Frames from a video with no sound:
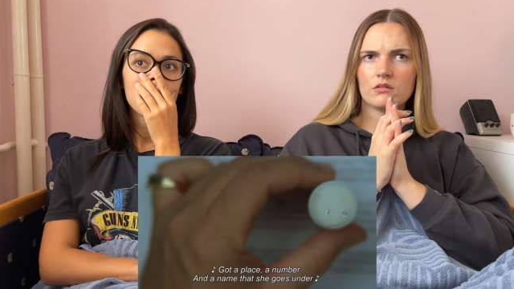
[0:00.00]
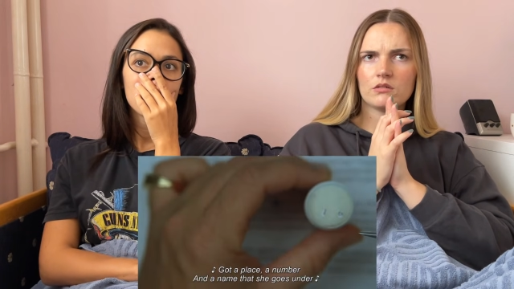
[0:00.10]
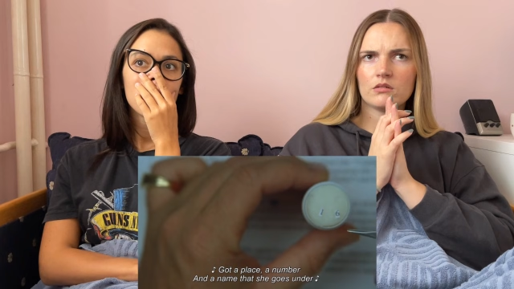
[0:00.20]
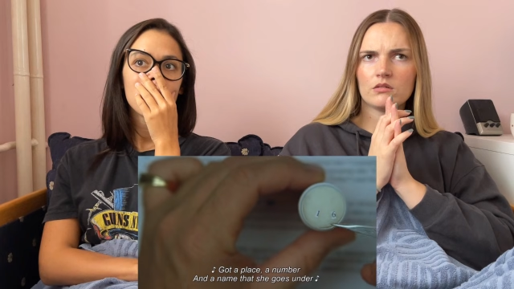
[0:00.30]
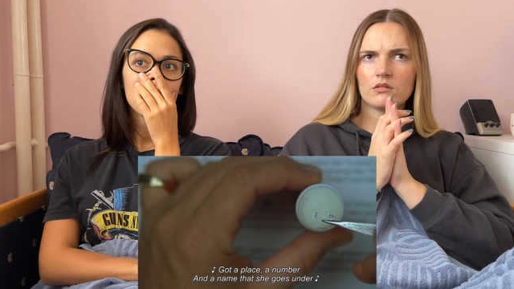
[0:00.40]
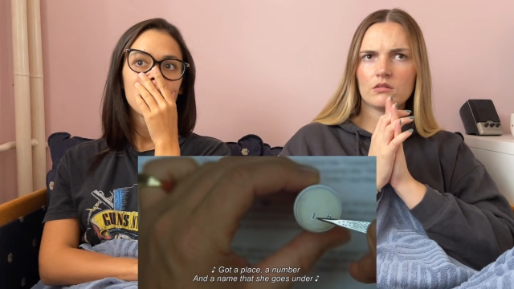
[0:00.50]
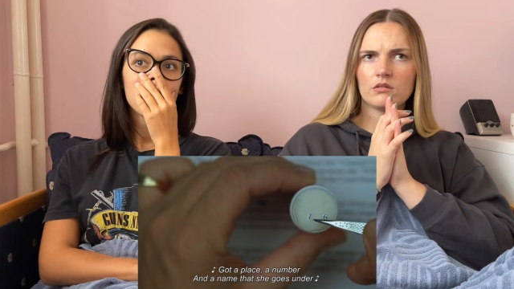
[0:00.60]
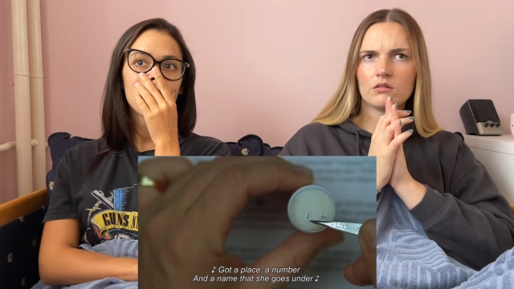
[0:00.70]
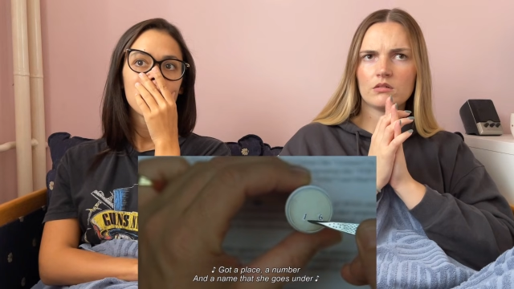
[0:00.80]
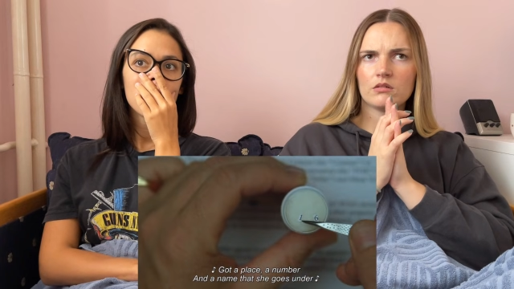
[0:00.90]

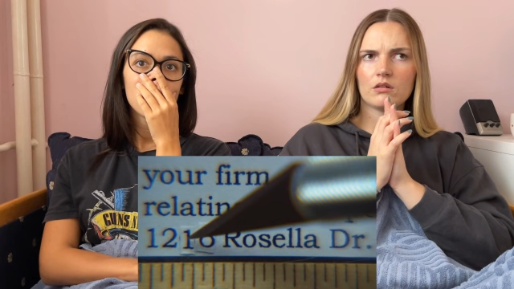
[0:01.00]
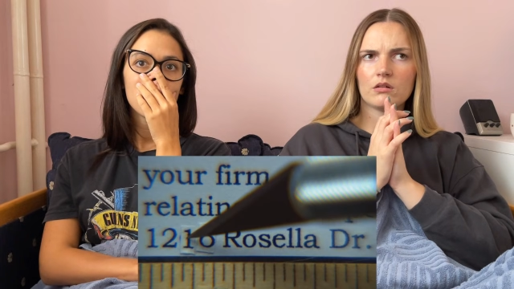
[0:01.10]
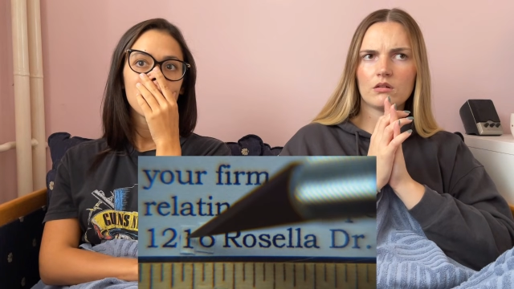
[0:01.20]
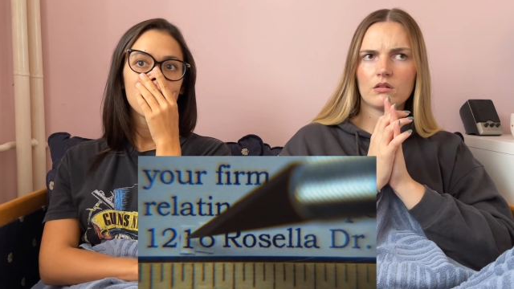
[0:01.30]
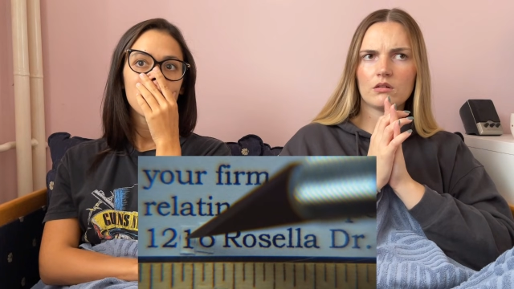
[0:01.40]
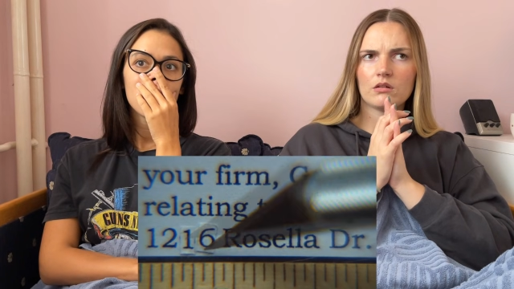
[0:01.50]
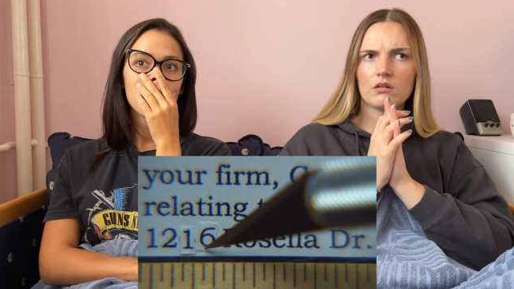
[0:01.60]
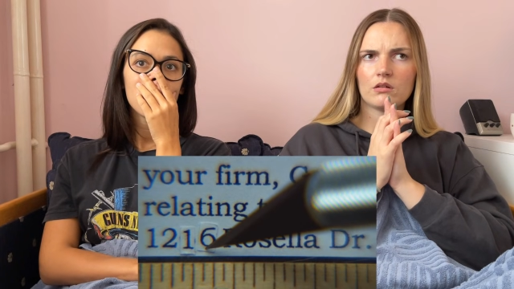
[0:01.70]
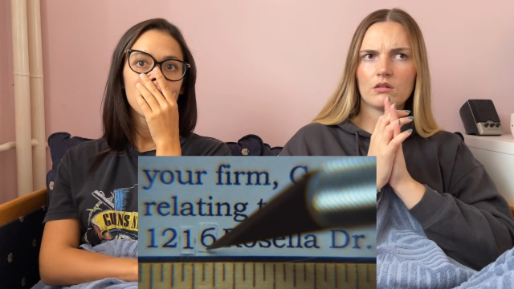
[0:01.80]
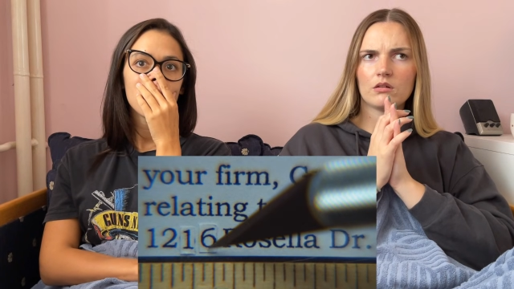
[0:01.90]

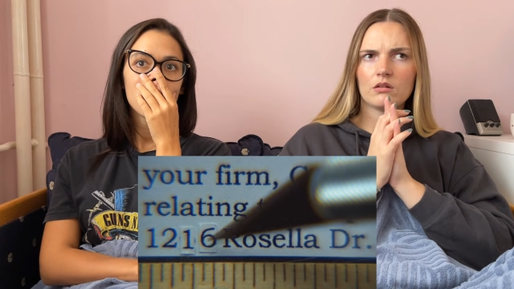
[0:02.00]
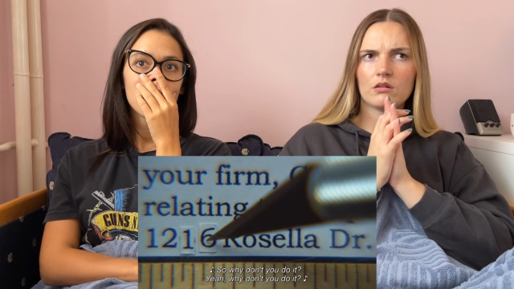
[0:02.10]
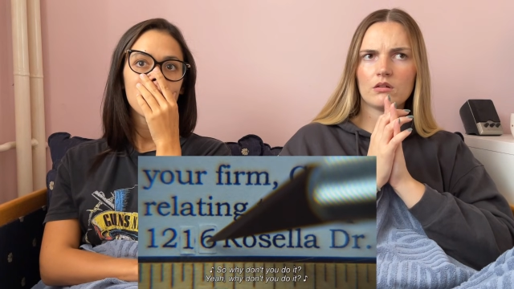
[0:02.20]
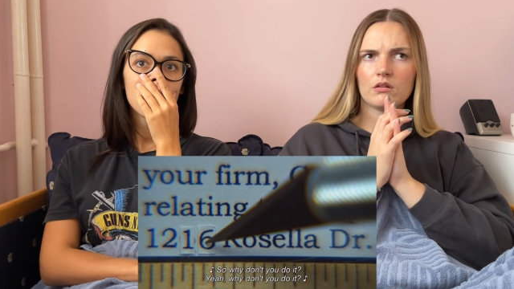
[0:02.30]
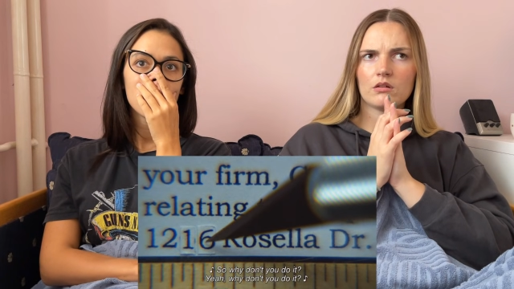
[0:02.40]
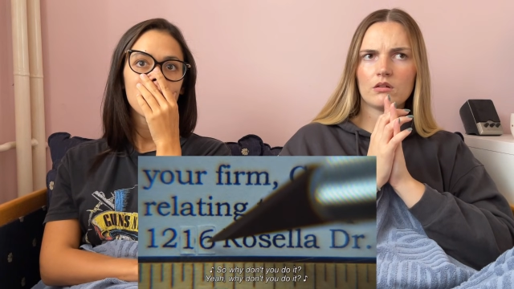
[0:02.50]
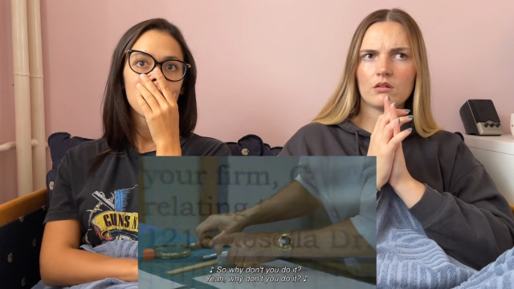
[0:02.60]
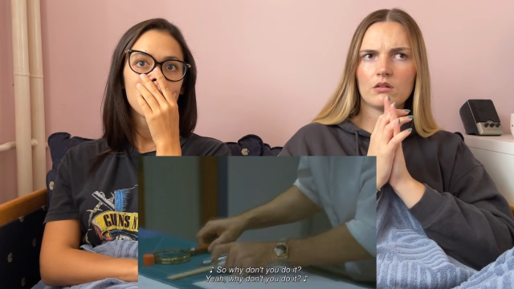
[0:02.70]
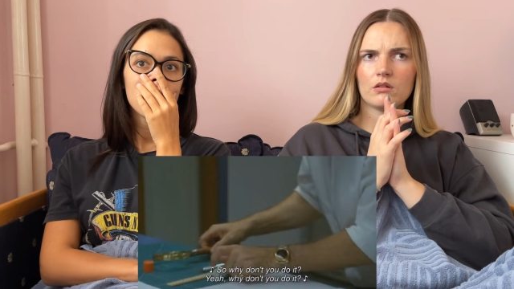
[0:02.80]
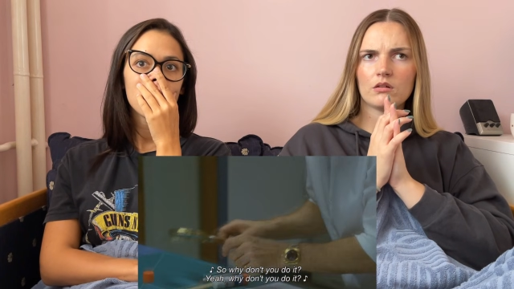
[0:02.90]

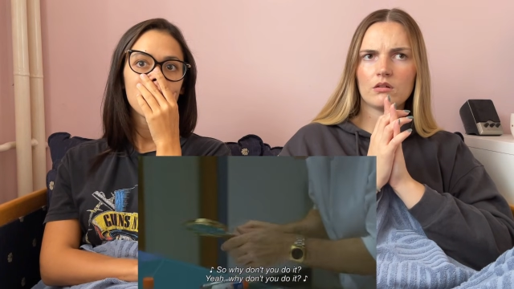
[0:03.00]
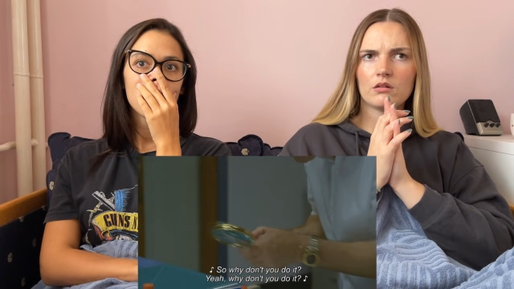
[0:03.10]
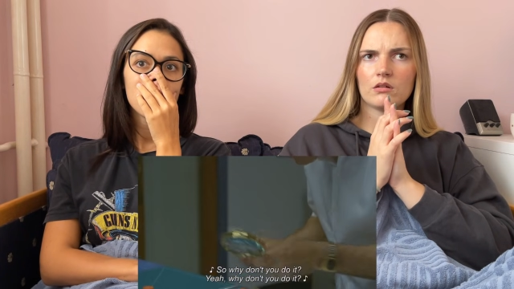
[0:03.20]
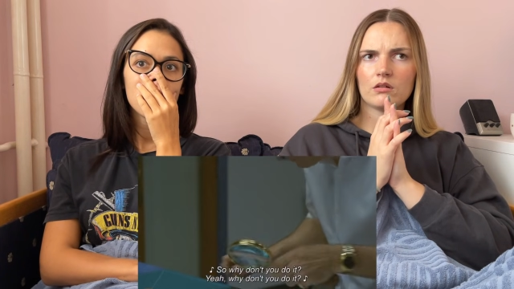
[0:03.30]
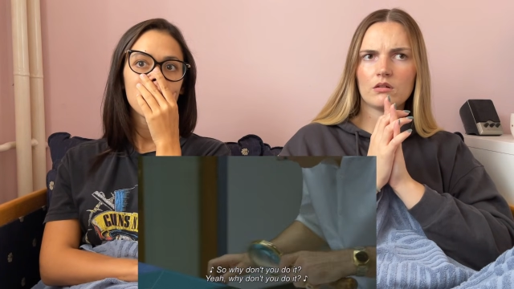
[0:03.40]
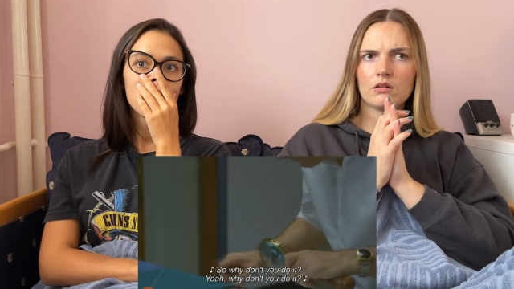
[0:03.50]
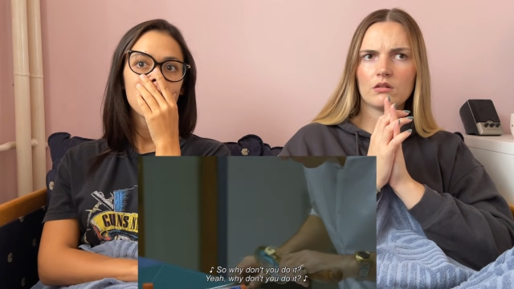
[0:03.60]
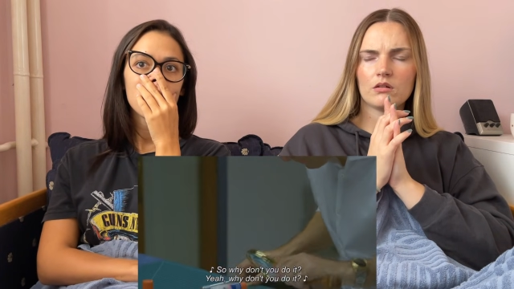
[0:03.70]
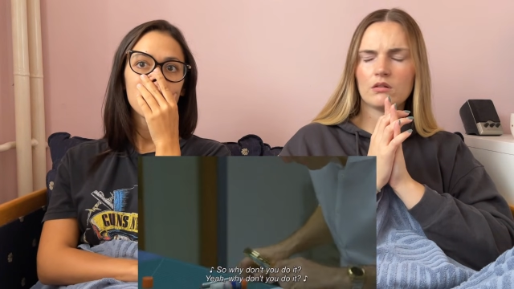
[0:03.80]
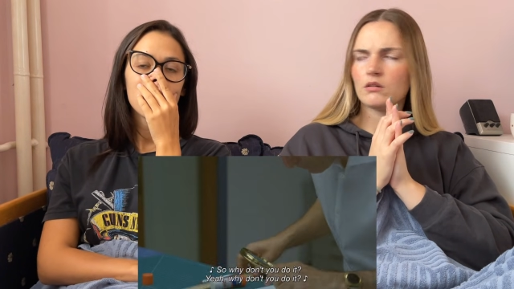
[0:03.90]

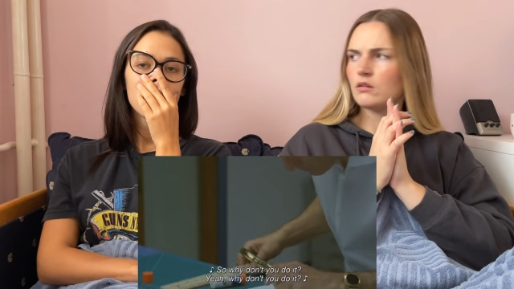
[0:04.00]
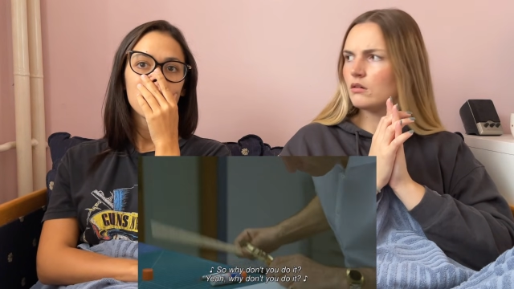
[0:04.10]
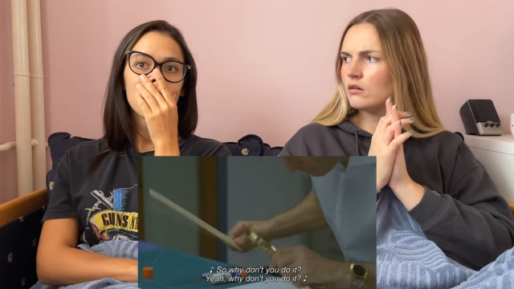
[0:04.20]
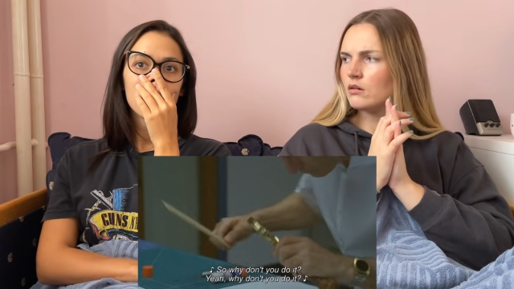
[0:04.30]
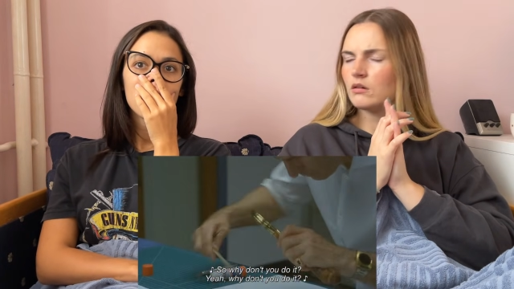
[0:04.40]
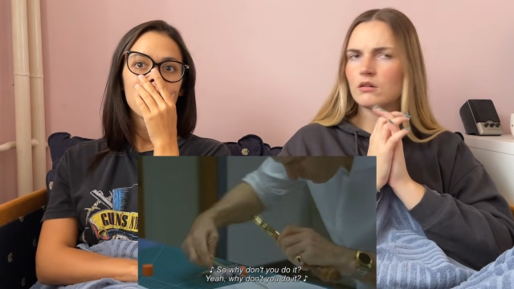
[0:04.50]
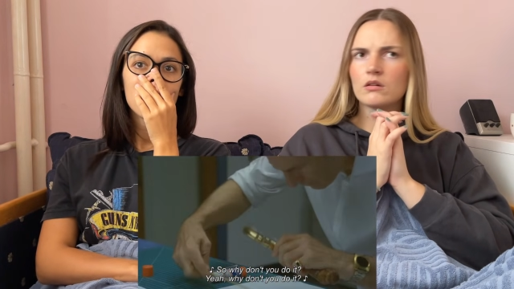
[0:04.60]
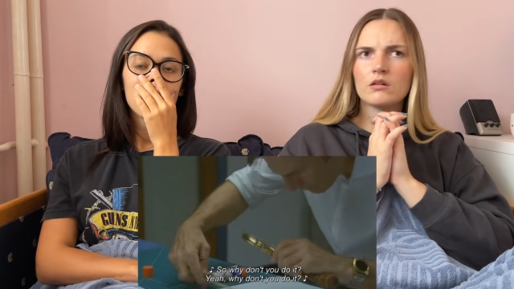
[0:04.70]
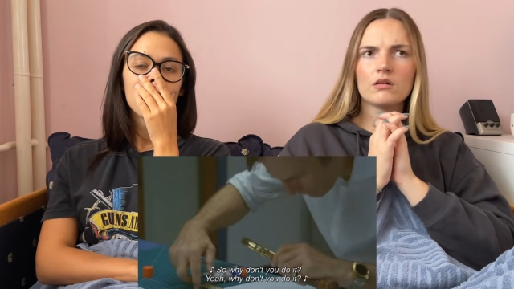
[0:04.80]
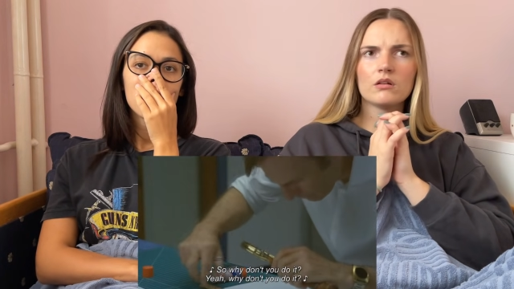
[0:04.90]
Nothing is said.